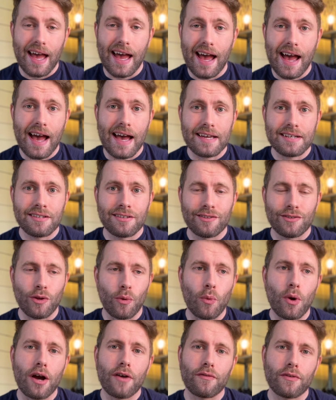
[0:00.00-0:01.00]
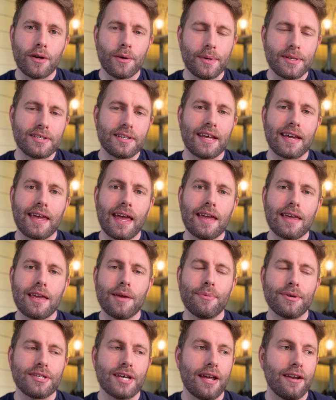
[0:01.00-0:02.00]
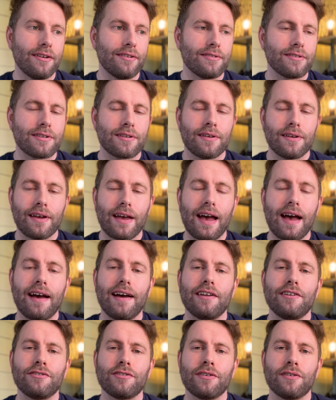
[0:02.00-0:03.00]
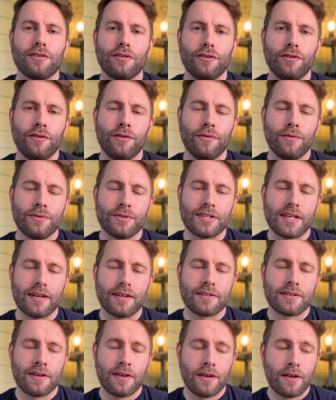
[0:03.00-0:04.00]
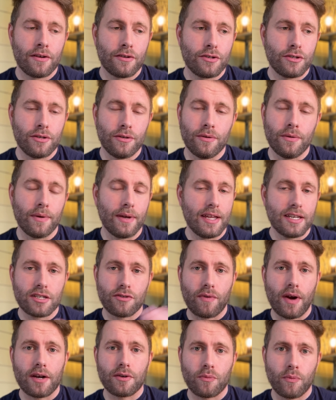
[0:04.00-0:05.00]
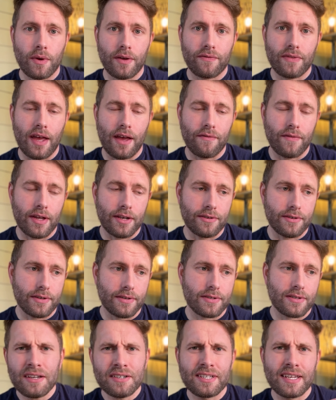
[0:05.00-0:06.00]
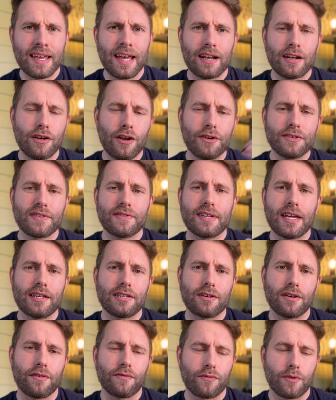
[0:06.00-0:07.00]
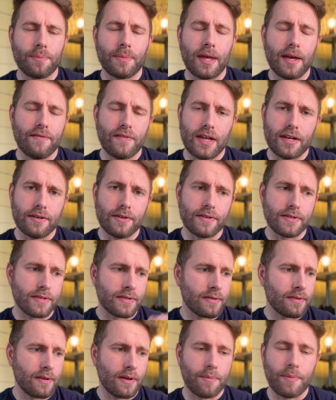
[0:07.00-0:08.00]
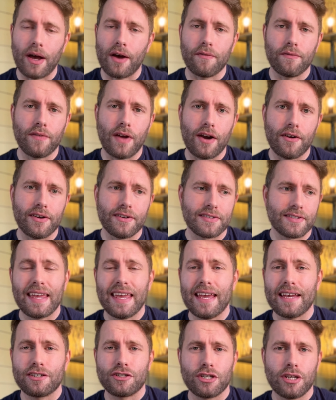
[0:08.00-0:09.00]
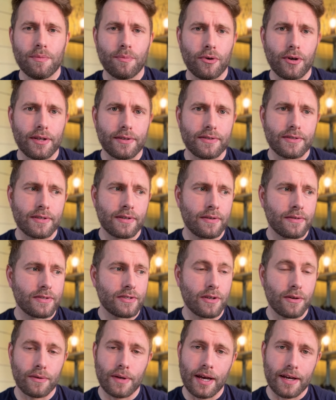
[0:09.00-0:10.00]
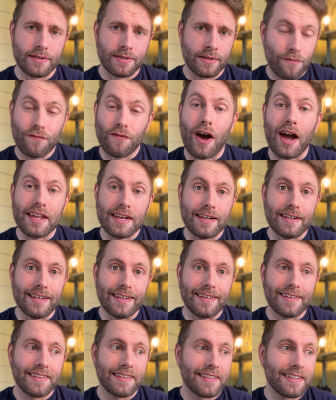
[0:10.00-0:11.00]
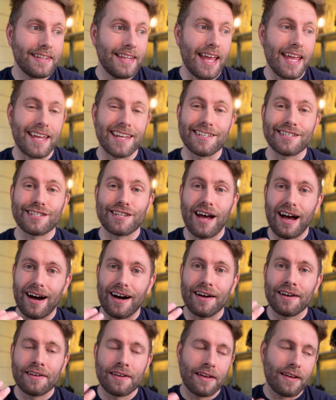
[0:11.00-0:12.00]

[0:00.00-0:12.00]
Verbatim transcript: add the workflow into their Gatekeeper tenant and use it to interact with their vendors, to get loads of data from their vendors about various E S G points, so that finally they can start